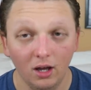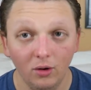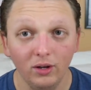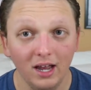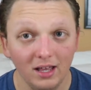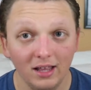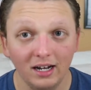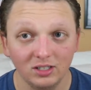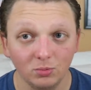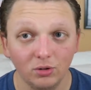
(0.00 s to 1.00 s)
okay,
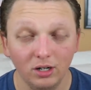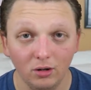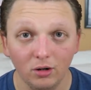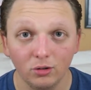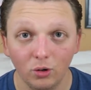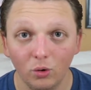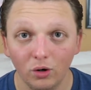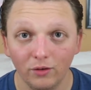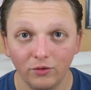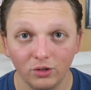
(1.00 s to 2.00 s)
that is pretty
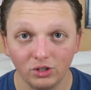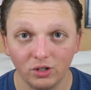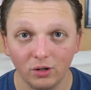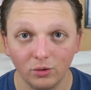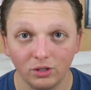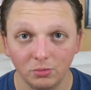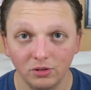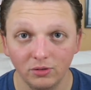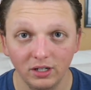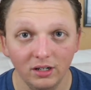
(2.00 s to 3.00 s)
hardcore for a Star Wars
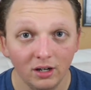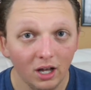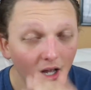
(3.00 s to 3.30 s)
movie.